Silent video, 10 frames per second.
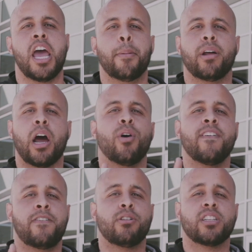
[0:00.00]
but I want to
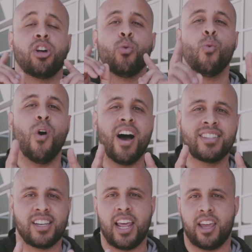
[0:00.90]
focus on one
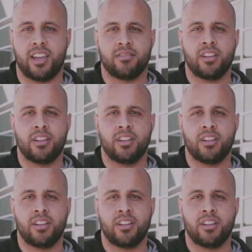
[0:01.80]
today.